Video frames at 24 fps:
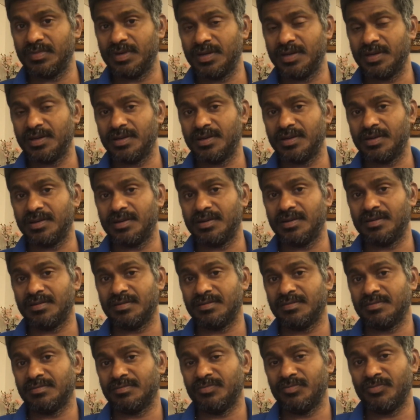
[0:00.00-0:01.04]
uh,
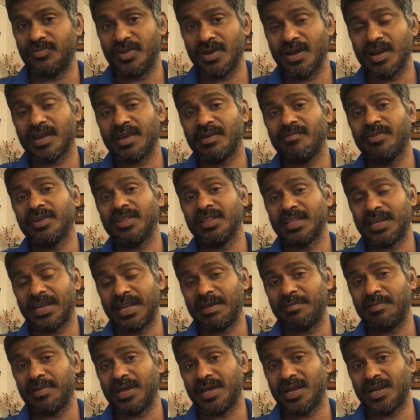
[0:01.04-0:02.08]
we are giving the
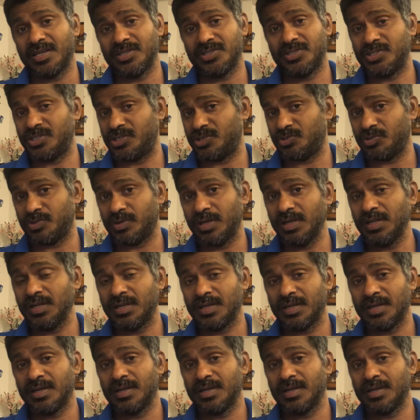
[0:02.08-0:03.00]
name energy to it